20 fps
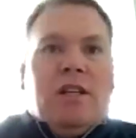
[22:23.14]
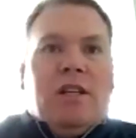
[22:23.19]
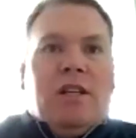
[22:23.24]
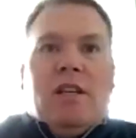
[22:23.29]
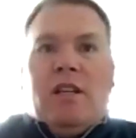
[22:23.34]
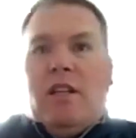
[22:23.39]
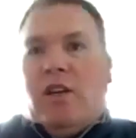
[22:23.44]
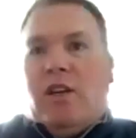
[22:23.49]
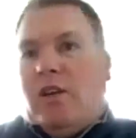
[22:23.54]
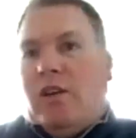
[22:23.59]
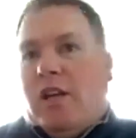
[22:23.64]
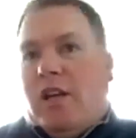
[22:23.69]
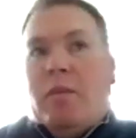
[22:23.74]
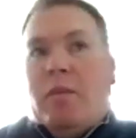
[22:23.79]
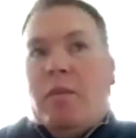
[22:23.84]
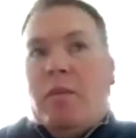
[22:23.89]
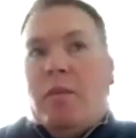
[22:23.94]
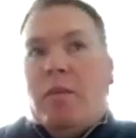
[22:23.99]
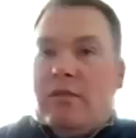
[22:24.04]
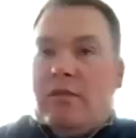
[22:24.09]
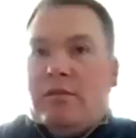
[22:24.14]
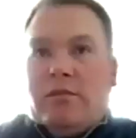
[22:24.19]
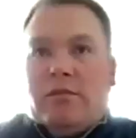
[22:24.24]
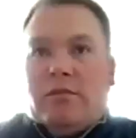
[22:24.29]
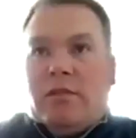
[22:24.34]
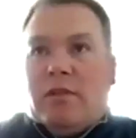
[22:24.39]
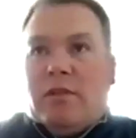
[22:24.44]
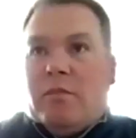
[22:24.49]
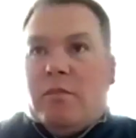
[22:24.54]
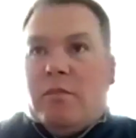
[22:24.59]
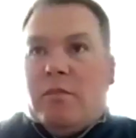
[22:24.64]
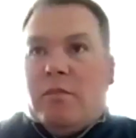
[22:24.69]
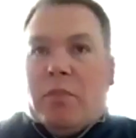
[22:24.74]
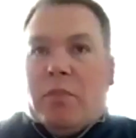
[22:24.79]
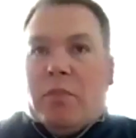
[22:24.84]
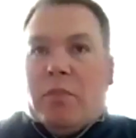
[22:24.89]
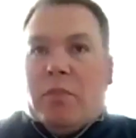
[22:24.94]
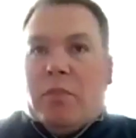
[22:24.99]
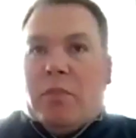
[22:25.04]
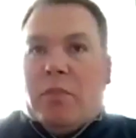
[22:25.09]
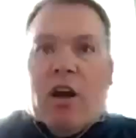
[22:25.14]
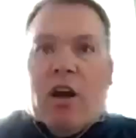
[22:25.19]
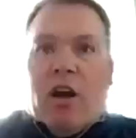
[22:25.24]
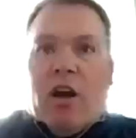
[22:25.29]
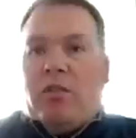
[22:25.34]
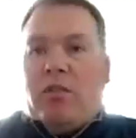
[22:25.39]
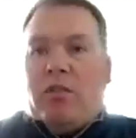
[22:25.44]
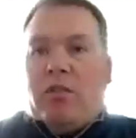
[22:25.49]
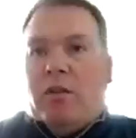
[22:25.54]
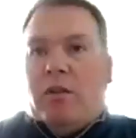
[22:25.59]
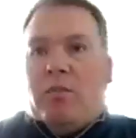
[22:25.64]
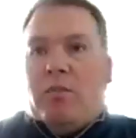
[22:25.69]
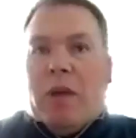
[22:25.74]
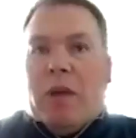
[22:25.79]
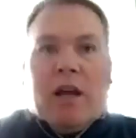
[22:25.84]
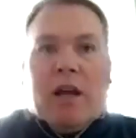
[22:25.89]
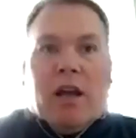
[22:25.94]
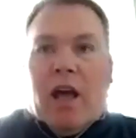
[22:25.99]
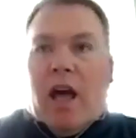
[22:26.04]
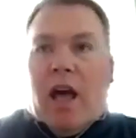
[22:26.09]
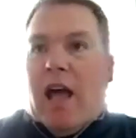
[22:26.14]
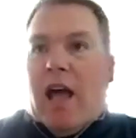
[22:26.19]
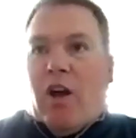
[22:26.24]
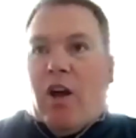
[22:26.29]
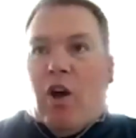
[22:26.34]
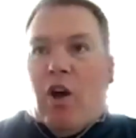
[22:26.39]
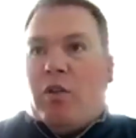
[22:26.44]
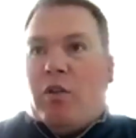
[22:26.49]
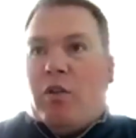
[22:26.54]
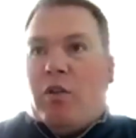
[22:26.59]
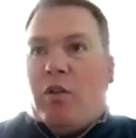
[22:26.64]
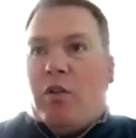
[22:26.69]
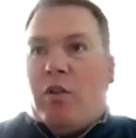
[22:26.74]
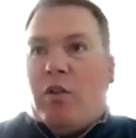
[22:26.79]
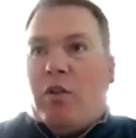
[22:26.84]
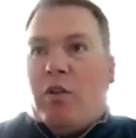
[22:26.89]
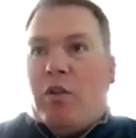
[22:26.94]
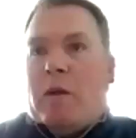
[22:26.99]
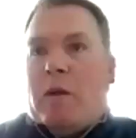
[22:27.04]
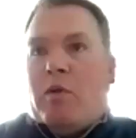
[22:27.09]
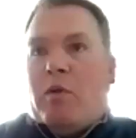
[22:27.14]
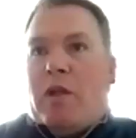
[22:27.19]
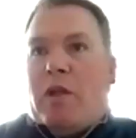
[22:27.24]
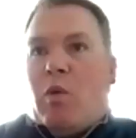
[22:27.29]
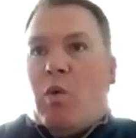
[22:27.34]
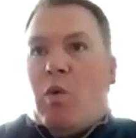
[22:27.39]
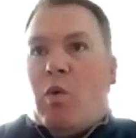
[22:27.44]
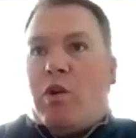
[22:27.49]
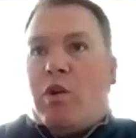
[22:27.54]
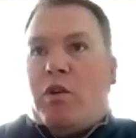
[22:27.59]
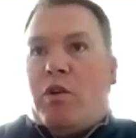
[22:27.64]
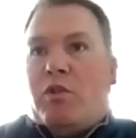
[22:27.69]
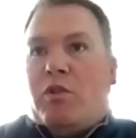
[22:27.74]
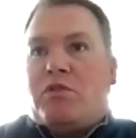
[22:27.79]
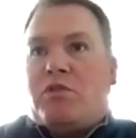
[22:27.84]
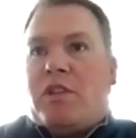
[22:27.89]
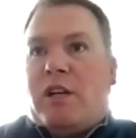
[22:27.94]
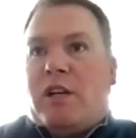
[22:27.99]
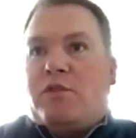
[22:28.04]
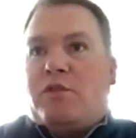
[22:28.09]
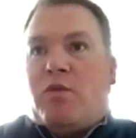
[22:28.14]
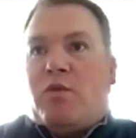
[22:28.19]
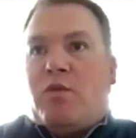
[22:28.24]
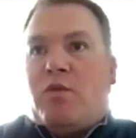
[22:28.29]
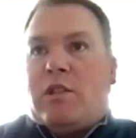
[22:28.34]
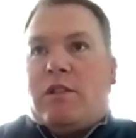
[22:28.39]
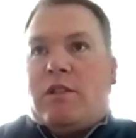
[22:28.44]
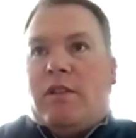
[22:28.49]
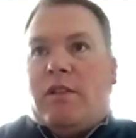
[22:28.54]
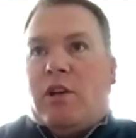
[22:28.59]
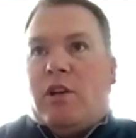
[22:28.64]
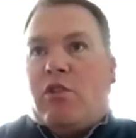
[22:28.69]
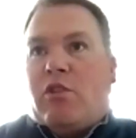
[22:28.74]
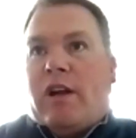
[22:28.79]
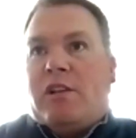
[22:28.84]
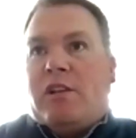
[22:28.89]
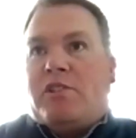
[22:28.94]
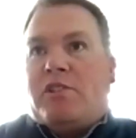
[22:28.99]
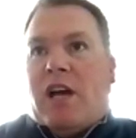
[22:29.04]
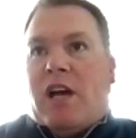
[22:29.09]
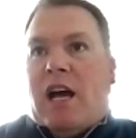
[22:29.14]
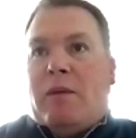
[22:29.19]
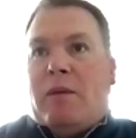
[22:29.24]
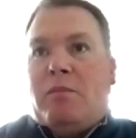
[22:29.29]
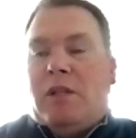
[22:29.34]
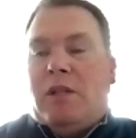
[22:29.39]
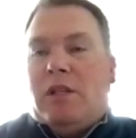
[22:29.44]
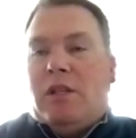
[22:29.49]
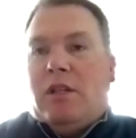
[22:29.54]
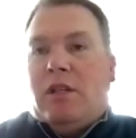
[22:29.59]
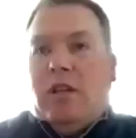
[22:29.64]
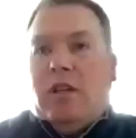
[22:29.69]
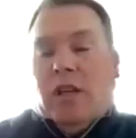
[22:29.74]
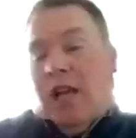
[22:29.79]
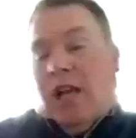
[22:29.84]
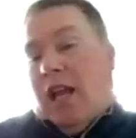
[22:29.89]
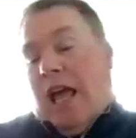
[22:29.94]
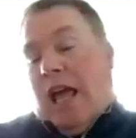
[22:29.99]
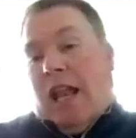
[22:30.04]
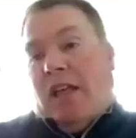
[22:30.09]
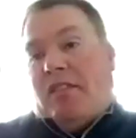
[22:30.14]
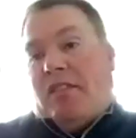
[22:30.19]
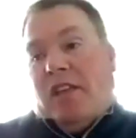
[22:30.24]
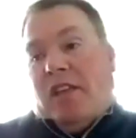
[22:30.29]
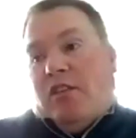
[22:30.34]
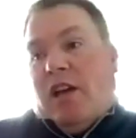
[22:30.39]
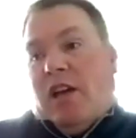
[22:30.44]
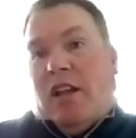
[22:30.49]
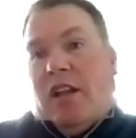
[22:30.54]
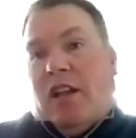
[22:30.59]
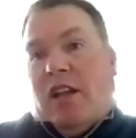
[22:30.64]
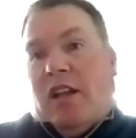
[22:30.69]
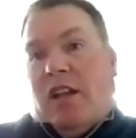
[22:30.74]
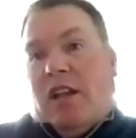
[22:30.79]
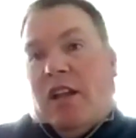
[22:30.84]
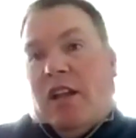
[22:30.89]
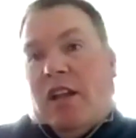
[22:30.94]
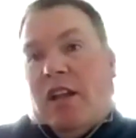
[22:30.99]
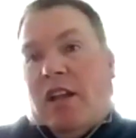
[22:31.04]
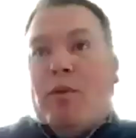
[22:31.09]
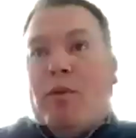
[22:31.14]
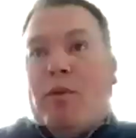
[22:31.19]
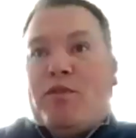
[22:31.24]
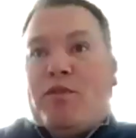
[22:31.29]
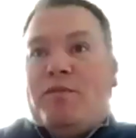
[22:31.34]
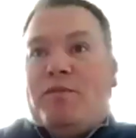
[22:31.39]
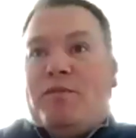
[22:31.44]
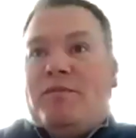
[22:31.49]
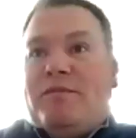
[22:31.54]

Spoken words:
you know, him and Jeremy, Billy High, all, you know, Becca High, all of the people that work on those things for us have done a great job. And I think you got to thank Bubba for,